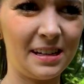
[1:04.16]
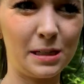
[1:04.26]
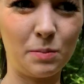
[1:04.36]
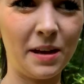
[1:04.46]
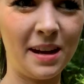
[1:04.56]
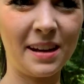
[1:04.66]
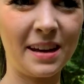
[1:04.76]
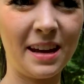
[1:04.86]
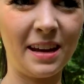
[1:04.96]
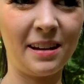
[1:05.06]
Just kidding
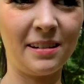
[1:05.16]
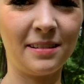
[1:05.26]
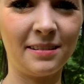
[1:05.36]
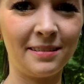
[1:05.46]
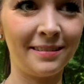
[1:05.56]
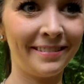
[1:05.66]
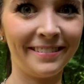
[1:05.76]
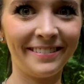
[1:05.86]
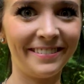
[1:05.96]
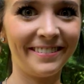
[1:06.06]
again.
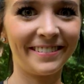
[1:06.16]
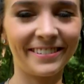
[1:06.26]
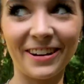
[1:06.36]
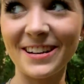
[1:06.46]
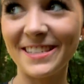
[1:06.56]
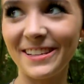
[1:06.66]
Crazy